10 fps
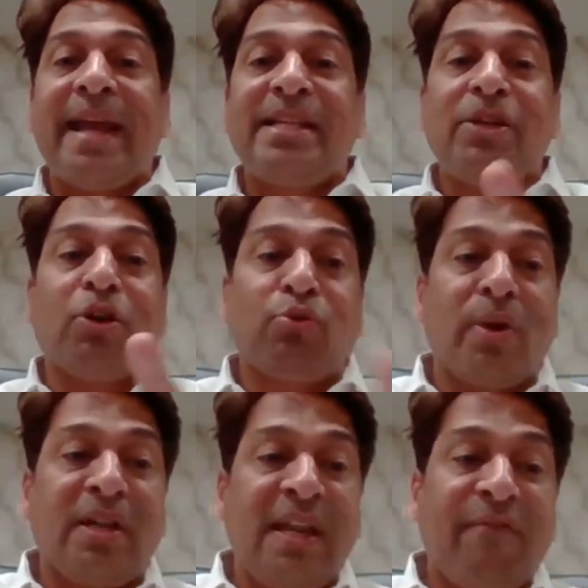kg or
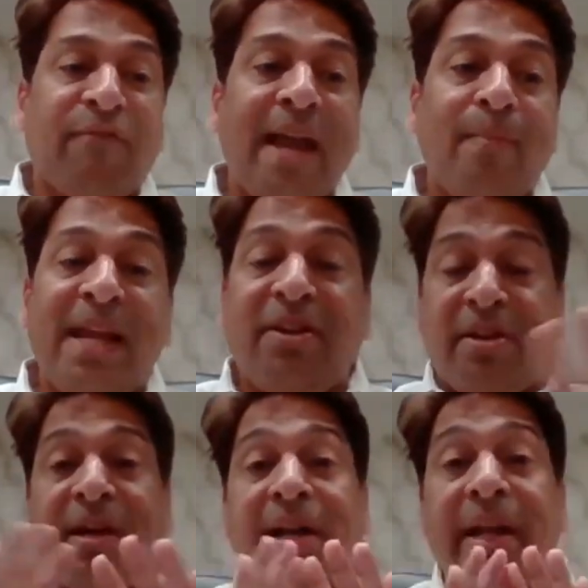25
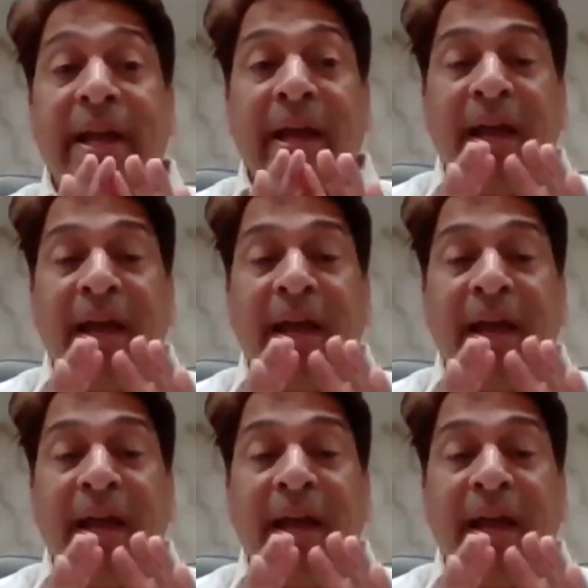liter,